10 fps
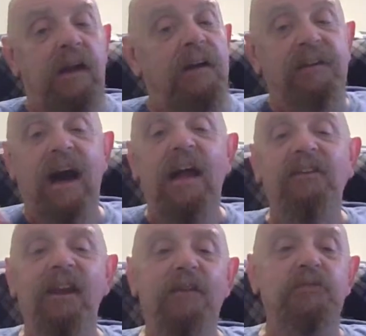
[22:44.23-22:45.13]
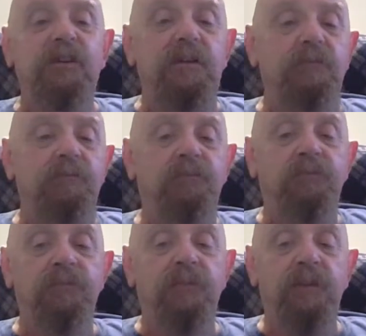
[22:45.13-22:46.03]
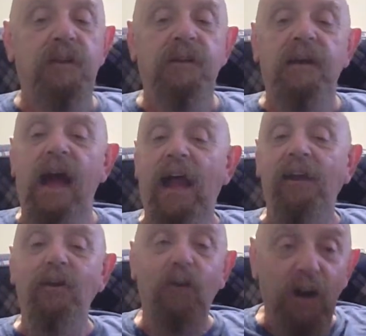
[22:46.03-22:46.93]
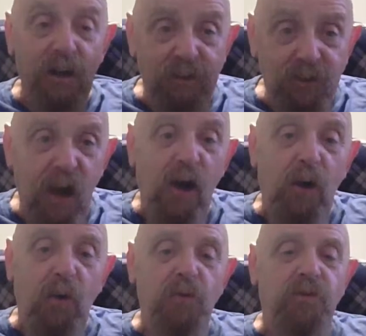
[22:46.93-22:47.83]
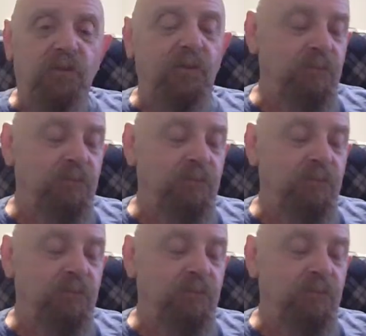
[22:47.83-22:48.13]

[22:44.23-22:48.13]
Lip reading: God loves you. And Lord knows